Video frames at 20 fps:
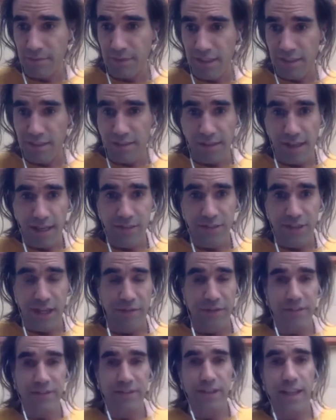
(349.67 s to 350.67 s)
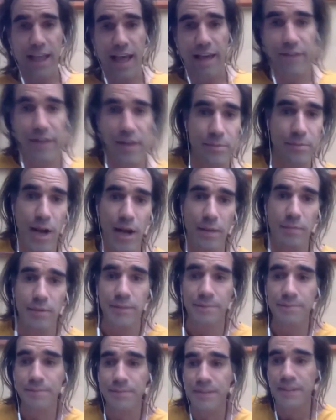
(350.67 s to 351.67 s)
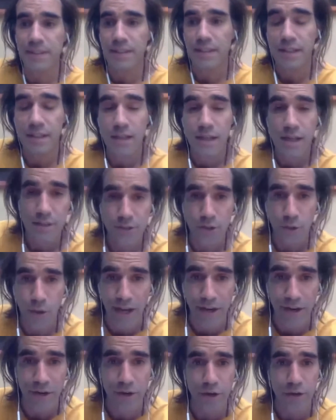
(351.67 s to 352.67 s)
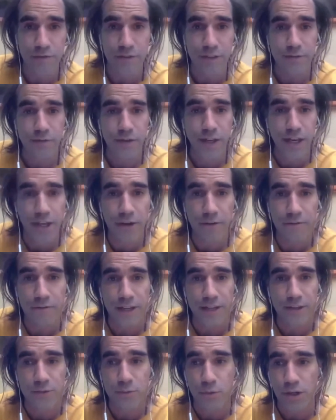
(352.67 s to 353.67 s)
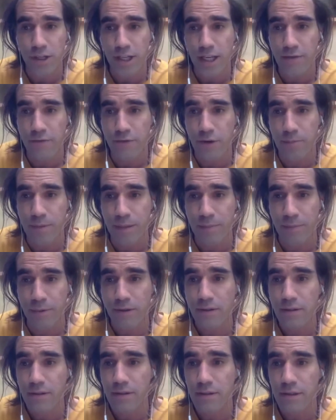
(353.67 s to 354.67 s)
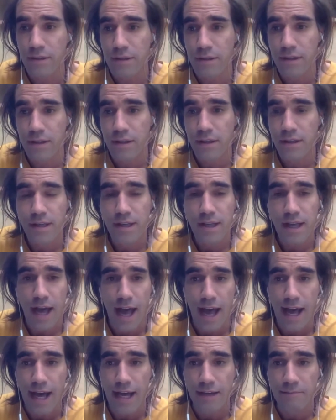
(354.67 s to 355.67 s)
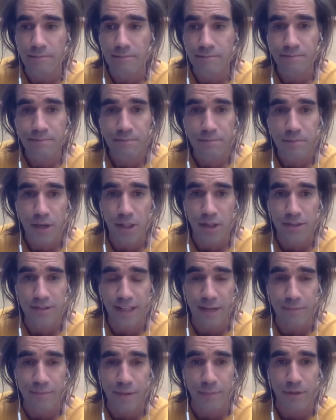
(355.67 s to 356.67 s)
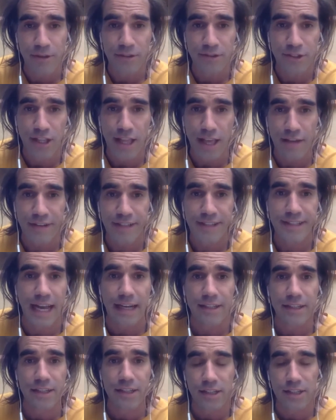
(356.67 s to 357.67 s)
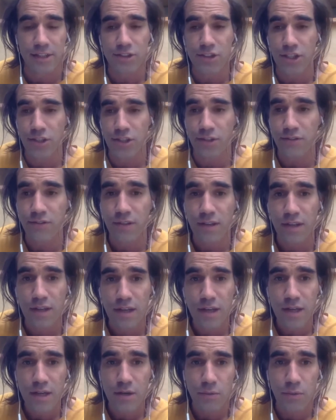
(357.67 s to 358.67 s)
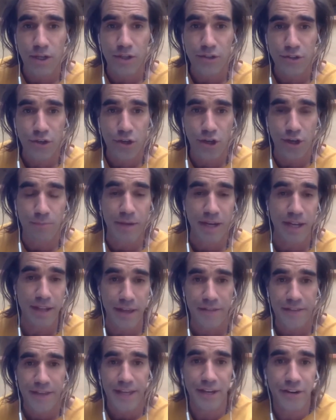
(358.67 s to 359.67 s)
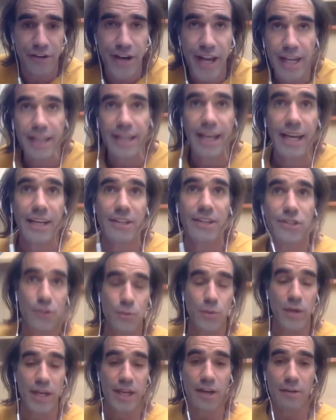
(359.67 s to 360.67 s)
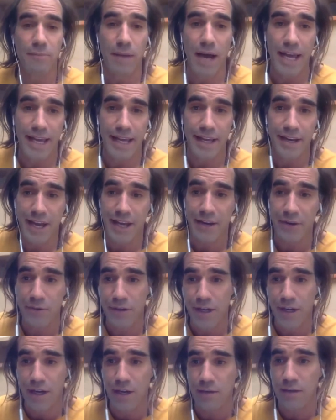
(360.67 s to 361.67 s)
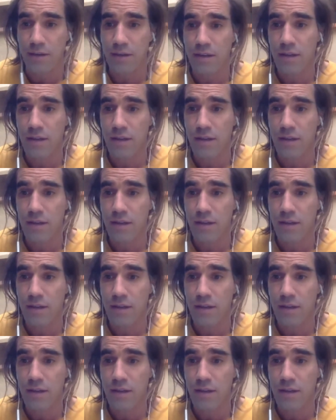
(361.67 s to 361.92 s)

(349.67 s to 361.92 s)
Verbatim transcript: It's like Jeff is still having a problem. So I don't know if this video feed is working for people, um, but it looks like people are still having technical issues, which could be that the internet connection is weak on my end. I don't know.